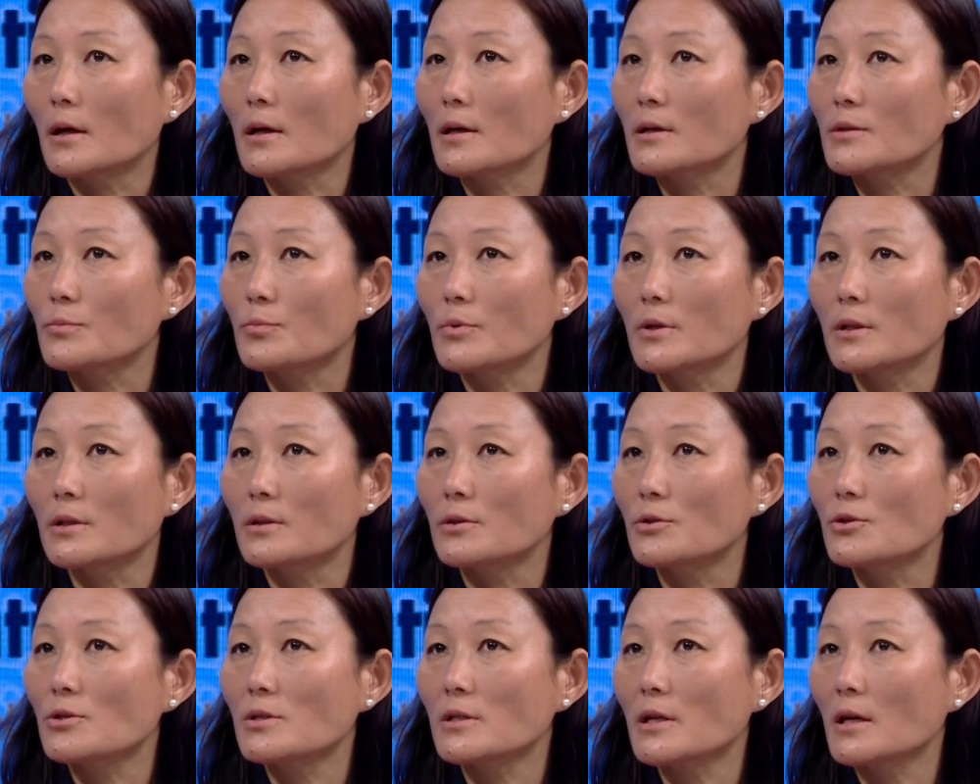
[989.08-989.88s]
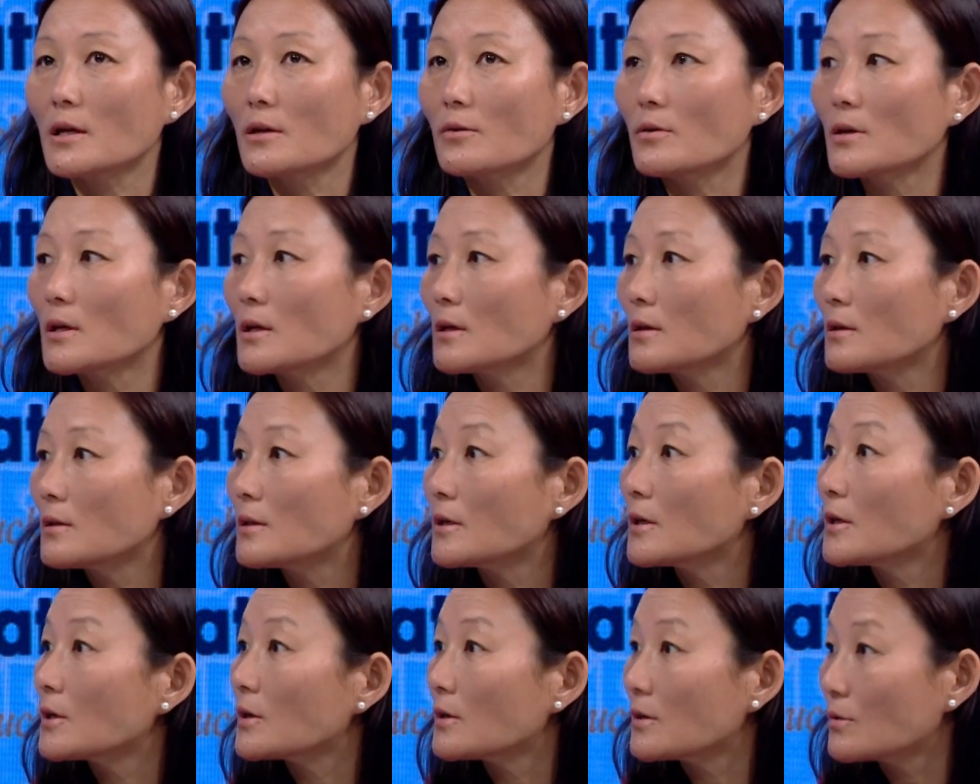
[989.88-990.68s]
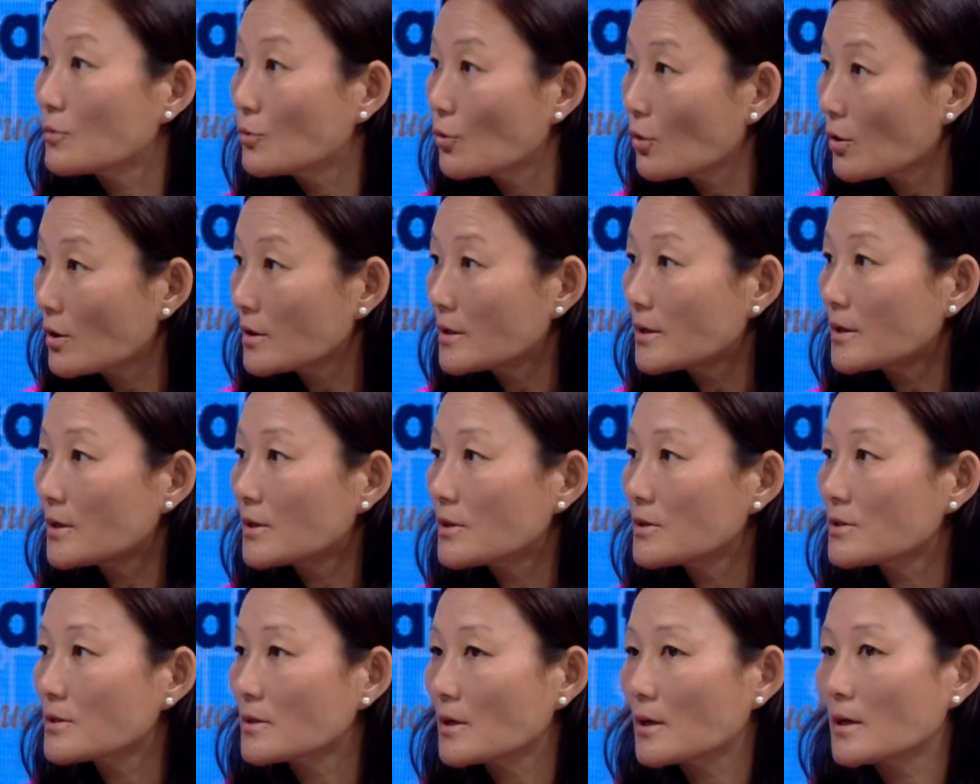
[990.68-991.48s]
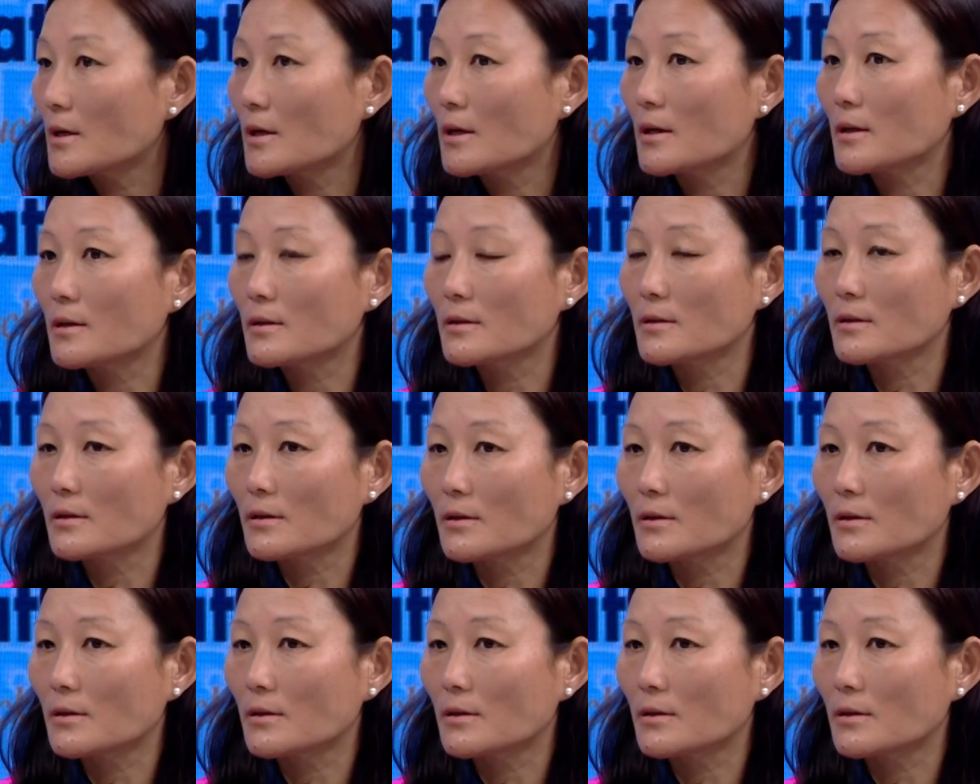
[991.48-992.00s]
been sharing their knowledge and